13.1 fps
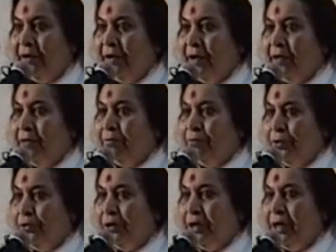And the
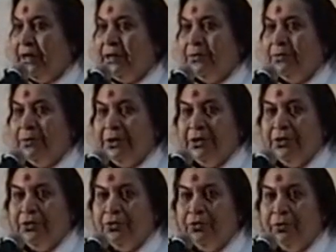beauty that is
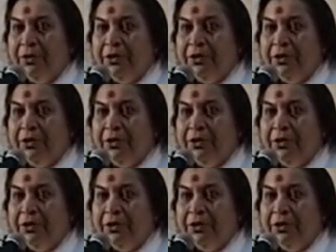within you